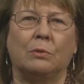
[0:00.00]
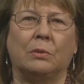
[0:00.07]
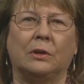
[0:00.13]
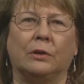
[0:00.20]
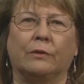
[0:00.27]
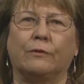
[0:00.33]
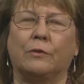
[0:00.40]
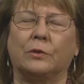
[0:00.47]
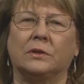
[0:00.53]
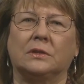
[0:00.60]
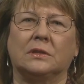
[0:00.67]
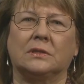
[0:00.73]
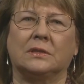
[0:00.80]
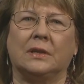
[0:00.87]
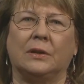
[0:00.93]
We look forward
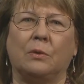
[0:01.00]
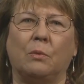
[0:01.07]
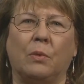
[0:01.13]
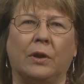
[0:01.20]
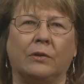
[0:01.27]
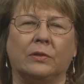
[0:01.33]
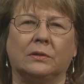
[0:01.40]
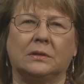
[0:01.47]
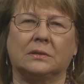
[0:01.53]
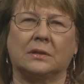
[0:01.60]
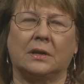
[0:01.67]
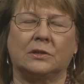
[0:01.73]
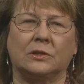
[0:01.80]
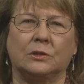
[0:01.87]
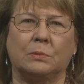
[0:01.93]
to seeing where the
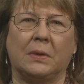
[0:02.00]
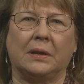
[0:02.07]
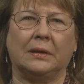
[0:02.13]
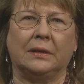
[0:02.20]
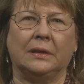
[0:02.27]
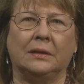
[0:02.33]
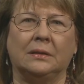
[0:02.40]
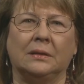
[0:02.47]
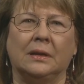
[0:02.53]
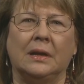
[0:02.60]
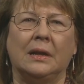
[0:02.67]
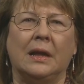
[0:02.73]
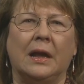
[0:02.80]
discussions may lead